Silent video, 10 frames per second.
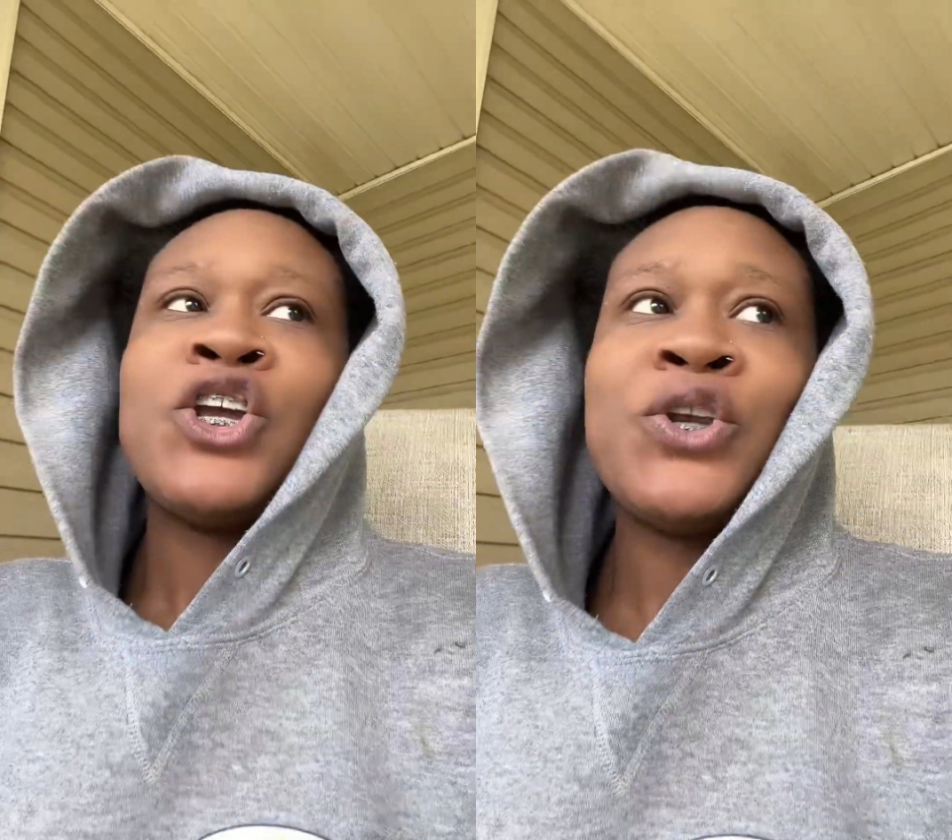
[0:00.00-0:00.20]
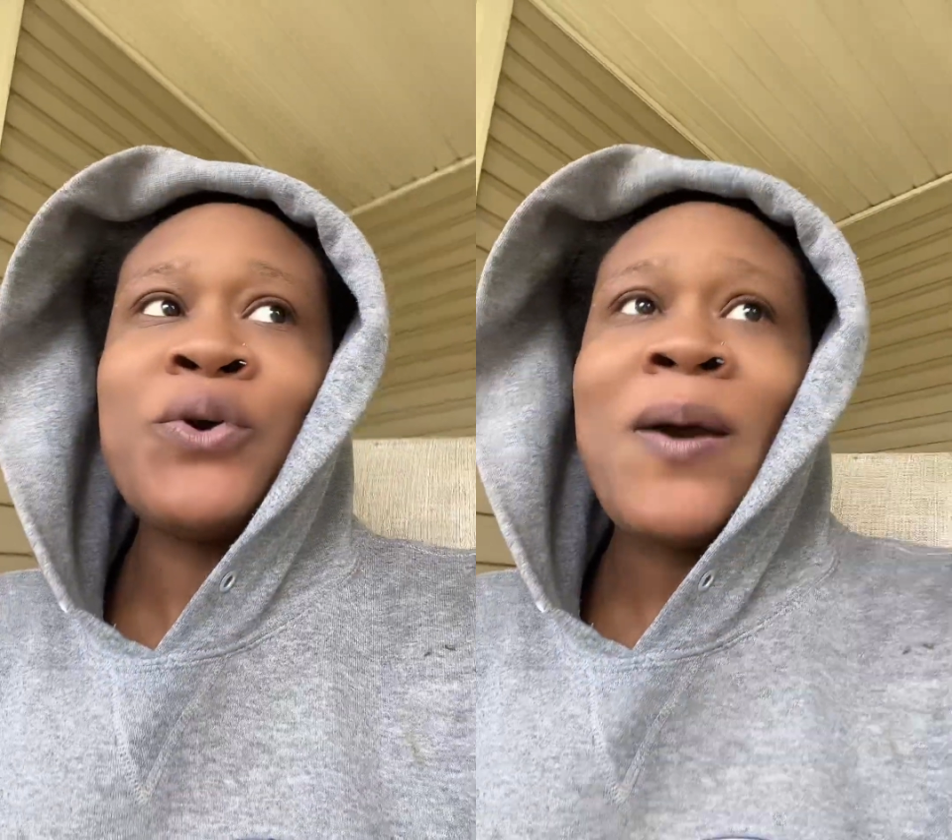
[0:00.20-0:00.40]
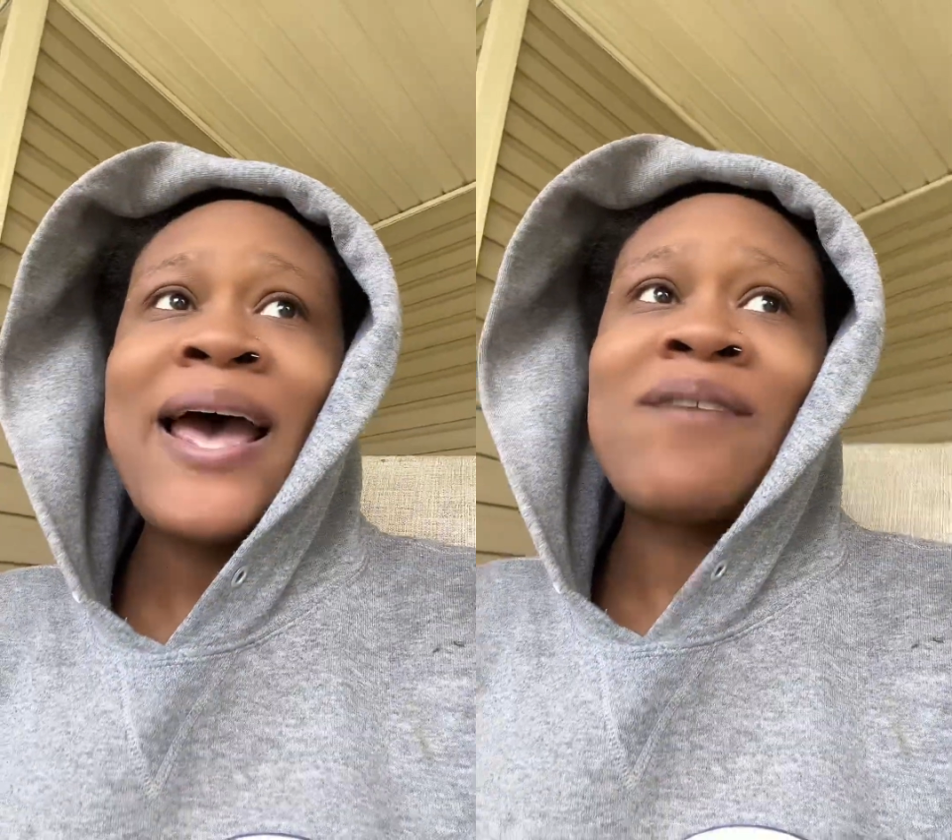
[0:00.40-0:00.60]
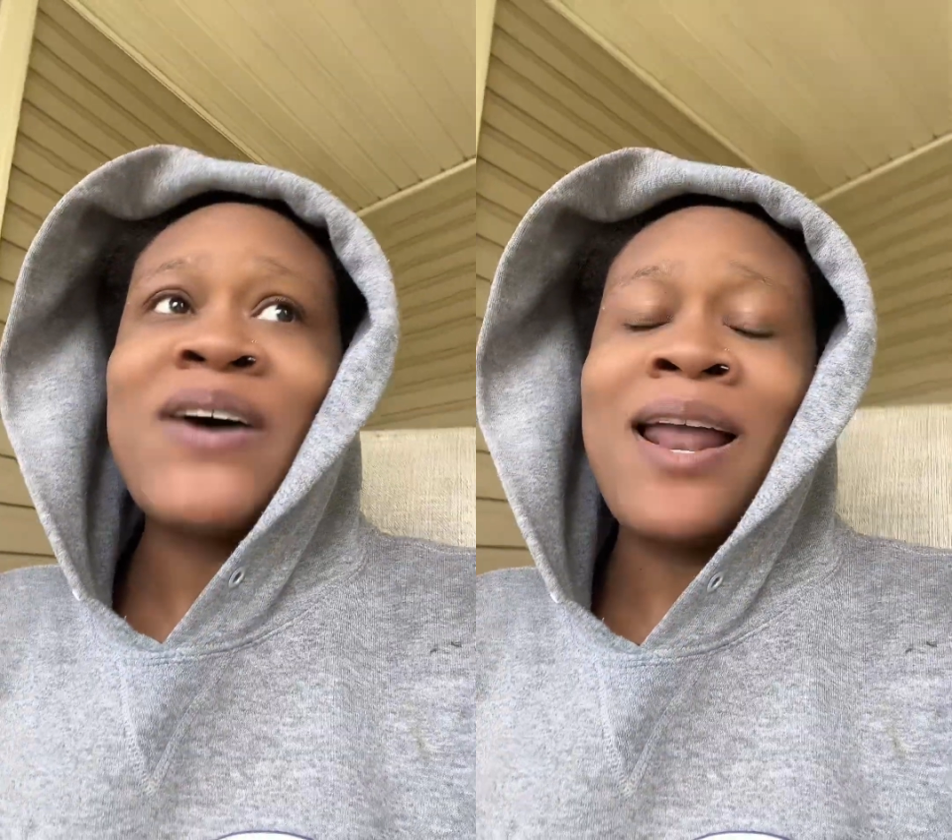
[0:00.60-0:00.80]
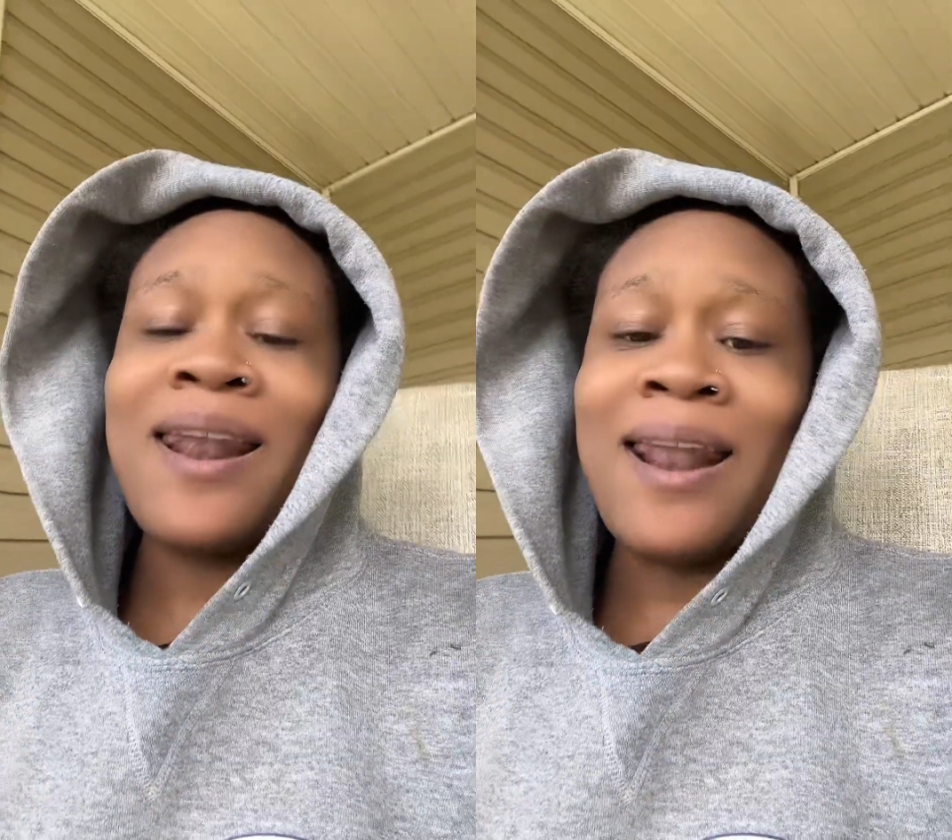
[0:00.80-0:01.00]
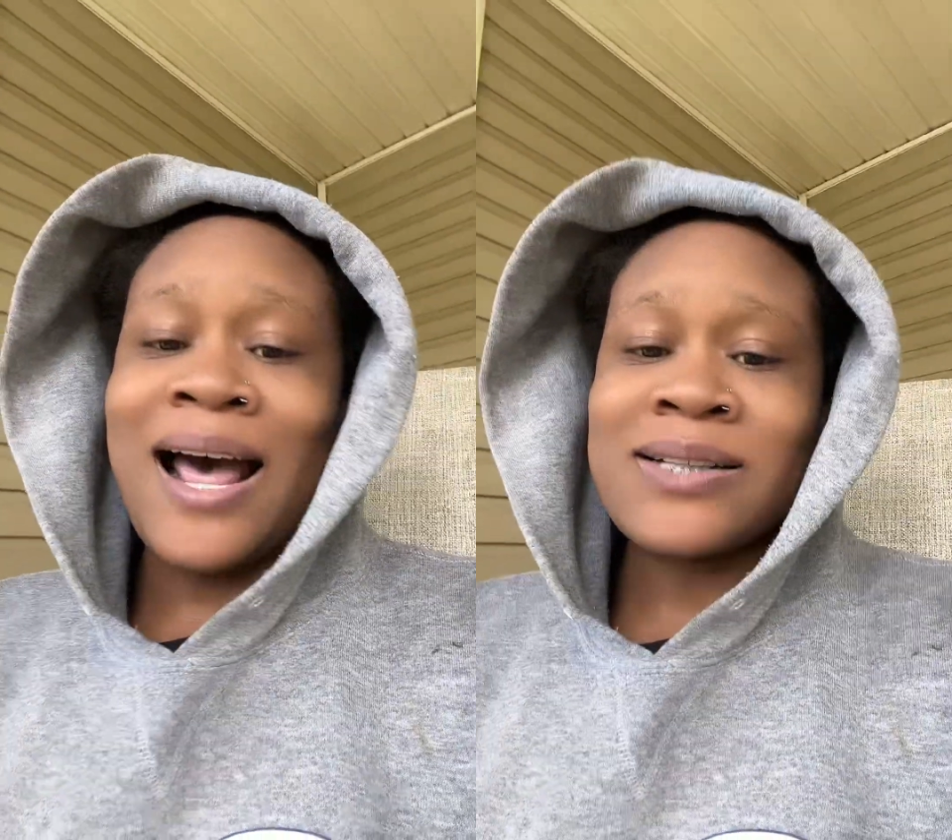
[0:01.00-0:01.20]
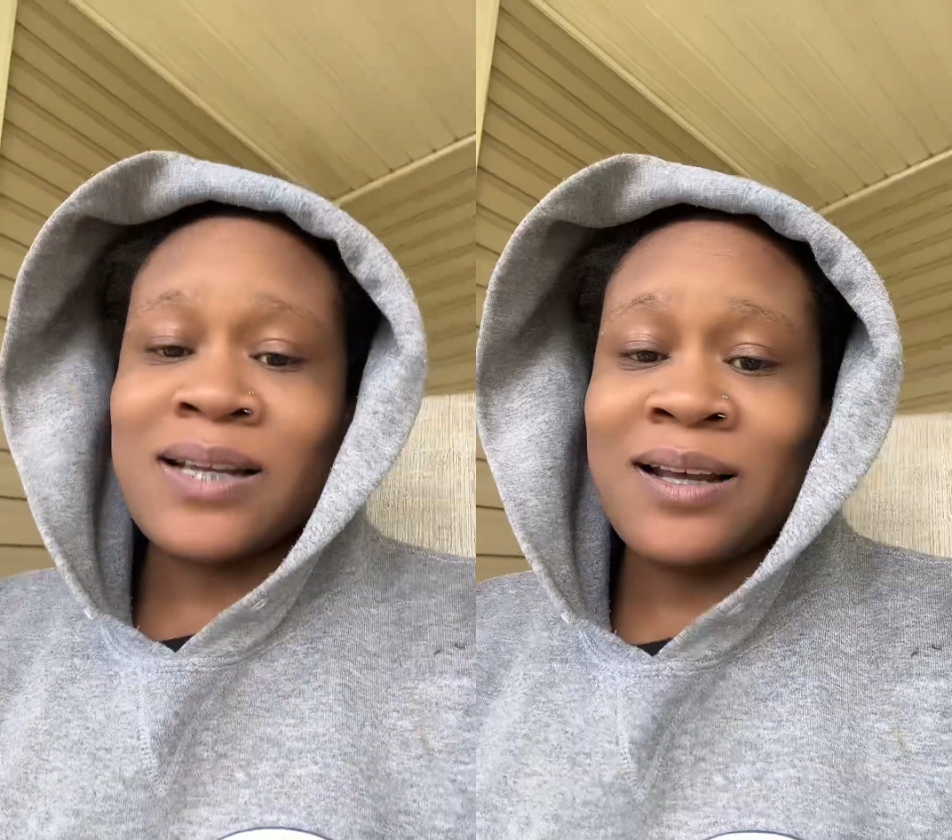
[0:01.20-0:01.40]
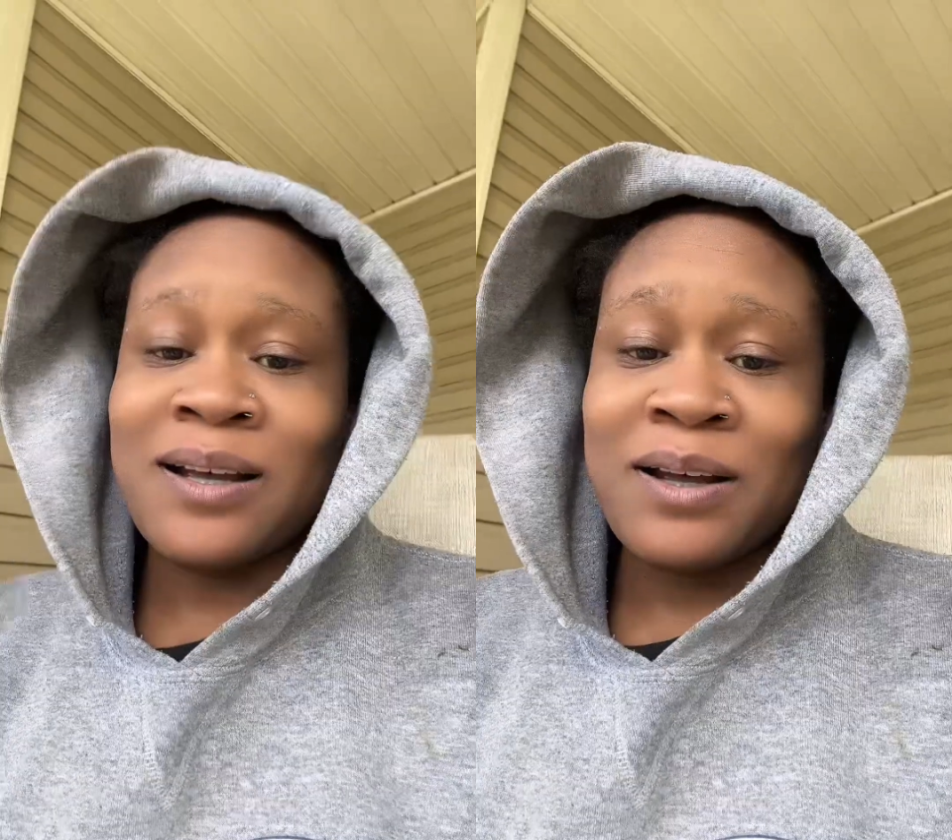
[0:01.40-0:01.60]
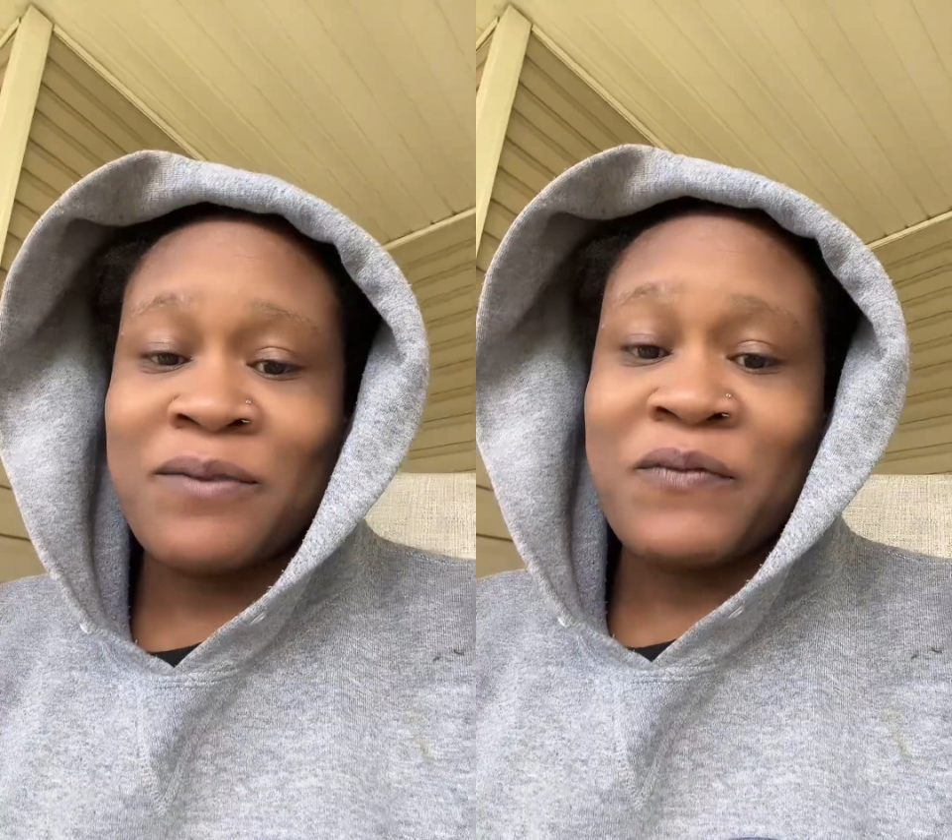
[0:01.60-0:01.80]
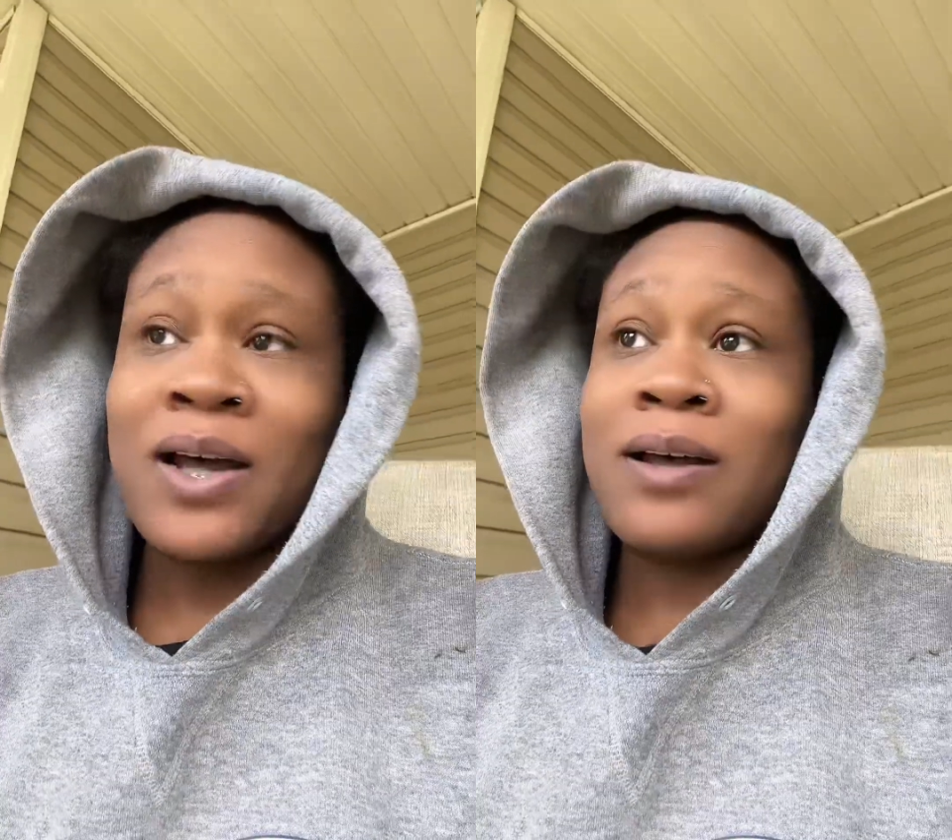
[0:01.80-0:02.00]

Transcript: You have a lot of